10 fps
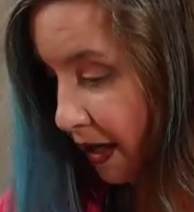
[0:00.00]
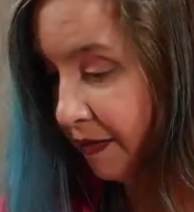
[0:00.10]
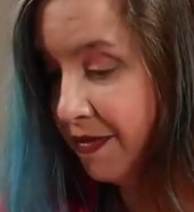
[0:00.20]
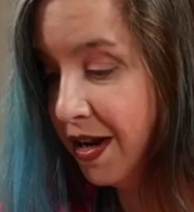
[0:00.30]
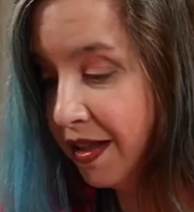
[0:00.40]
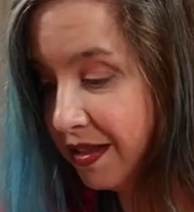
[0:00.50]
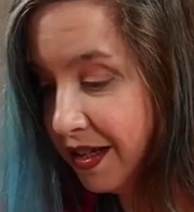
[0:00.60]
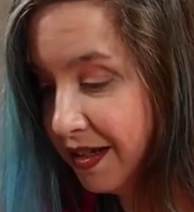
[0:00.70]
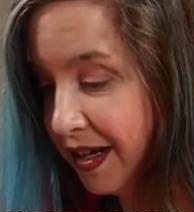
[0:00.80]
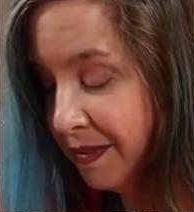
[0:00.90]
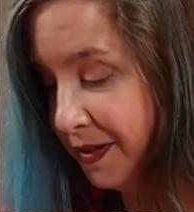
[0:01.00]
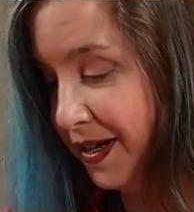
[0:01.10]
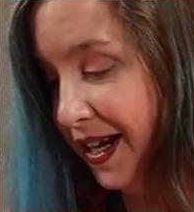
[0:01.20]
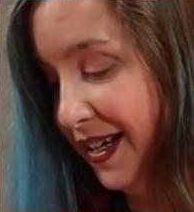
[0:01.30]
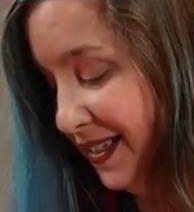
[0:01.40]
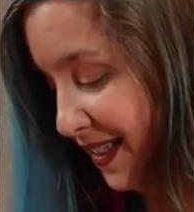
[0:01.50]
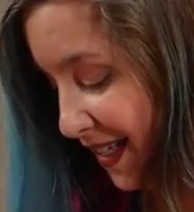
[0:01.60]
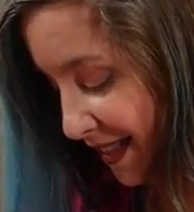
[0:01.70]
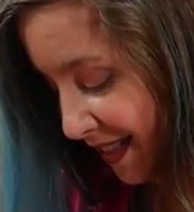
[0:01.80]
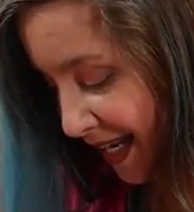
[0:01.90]
I have nothing to upgrade. Is
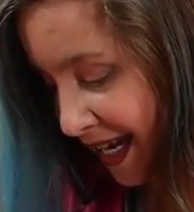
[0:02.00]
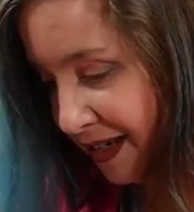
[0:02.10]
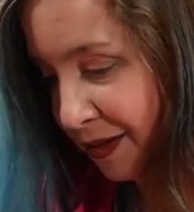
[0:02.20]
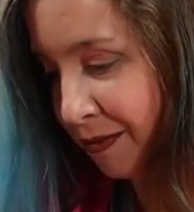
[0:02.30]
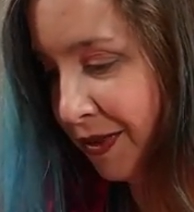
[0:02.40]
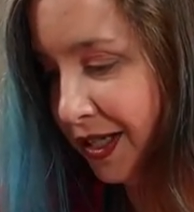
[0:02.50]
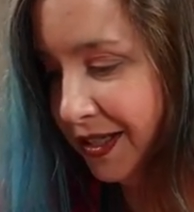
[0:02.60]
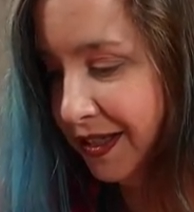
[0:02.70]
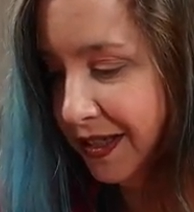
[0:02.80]
that sad or what?